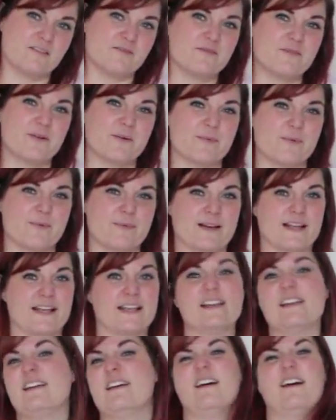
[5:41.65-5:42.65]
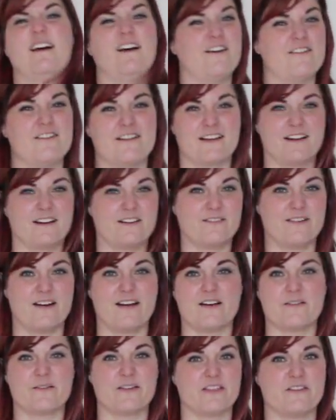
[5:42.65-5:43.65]
I'm probably only going to
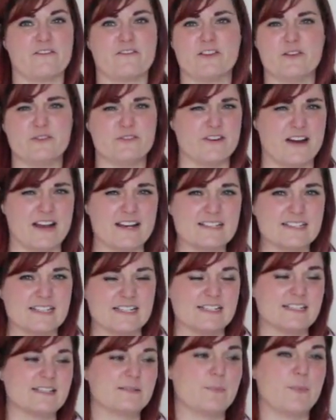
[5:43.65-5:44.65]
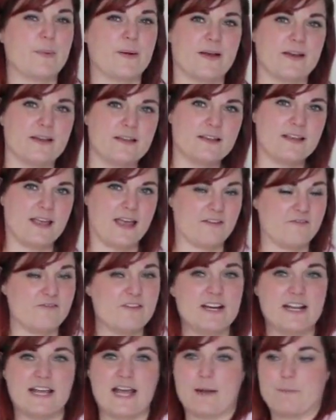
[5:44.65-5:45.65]
wear it with a few dresses, but yeah, I'm
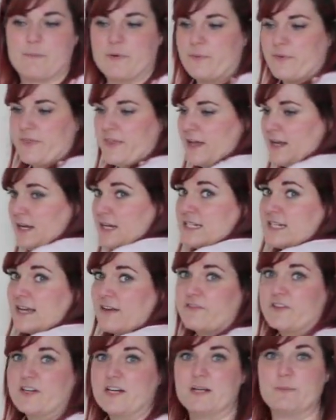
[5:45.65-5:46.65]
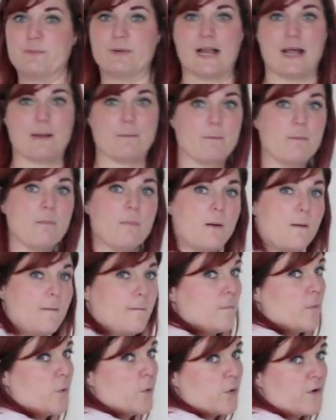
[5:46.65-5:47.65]
really happy with it and definitely plan
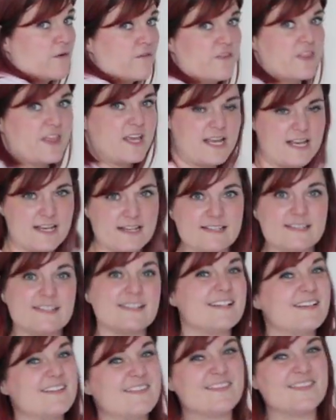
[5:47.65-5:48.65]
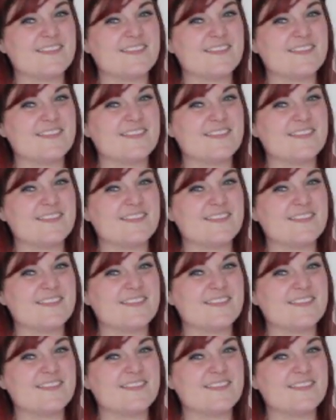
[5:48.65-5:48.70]
more of these.